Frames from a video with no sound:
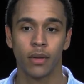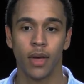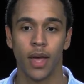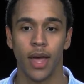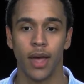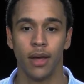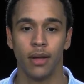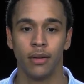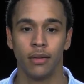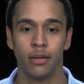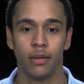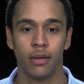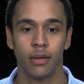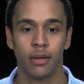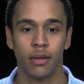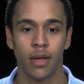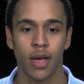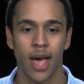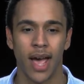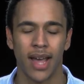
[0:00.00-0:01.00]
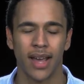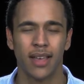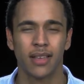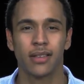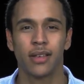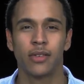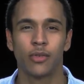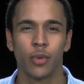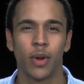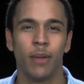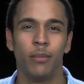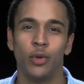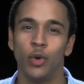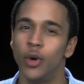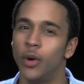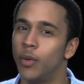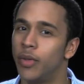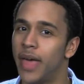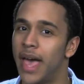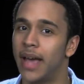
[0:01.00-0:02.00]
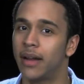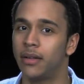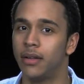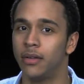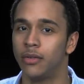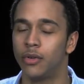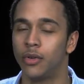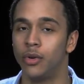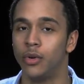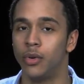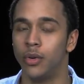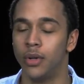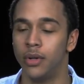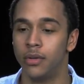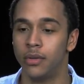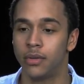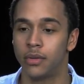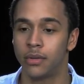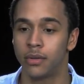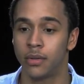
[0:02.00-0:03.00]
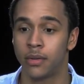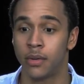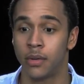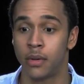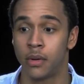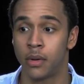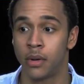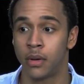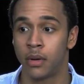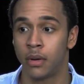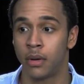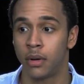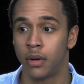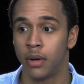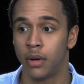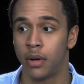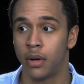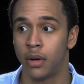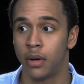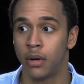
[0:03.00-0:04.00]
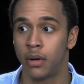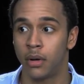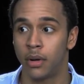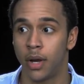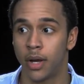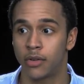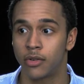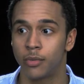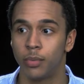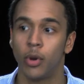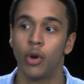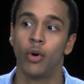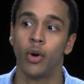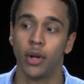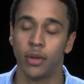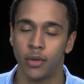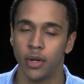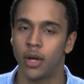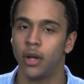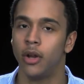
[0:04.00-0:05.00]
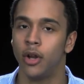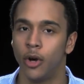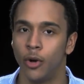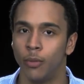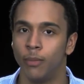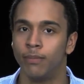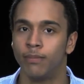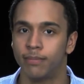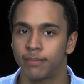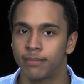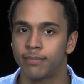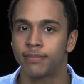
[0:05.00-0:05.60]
And I guess that's what I'm doing with acting too is exploring the unknown.